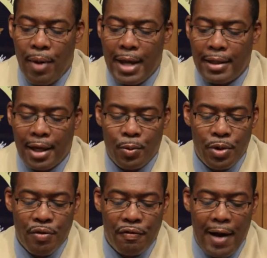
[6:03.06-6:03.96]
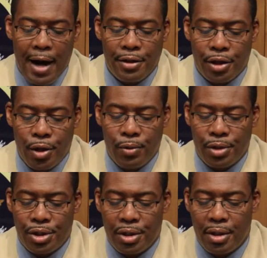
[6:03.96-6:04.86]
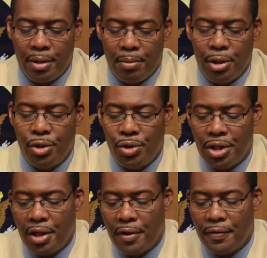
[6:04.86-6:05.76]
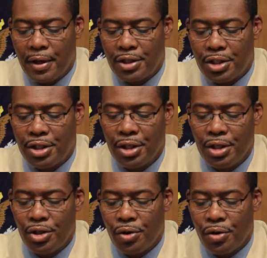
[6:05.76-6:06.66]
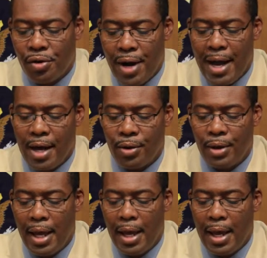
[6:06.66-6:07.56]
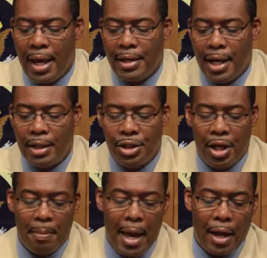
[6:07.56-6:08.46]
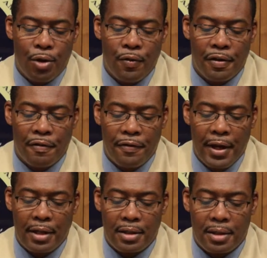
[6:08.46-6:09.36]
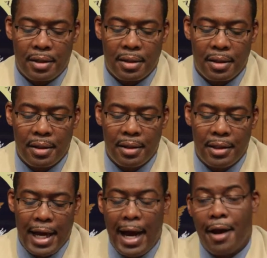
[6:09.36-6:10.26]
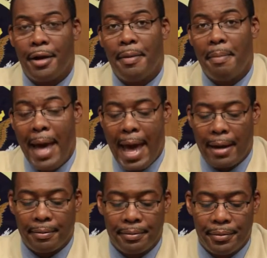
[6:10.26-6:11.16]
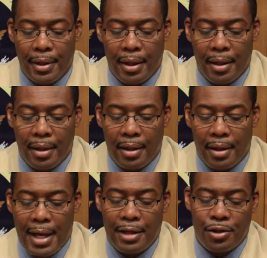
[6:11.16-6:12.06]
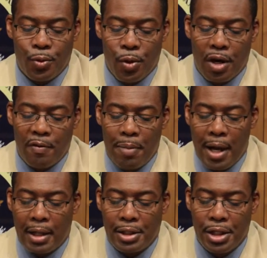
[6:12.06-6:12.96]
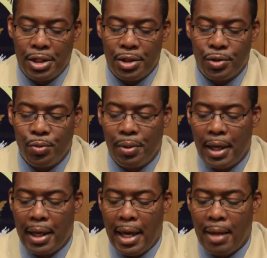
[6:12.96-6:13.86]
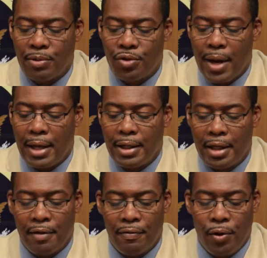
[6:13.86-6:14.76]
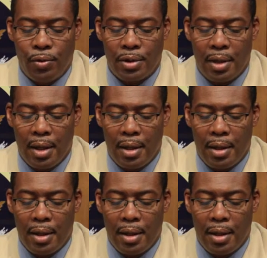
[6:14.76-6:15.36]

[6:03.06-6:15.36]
right thing when you fired the coach, but you should have stood your ground and not jumped back over the fence to hire him back. That's the work of politicians who play games trying to get votes,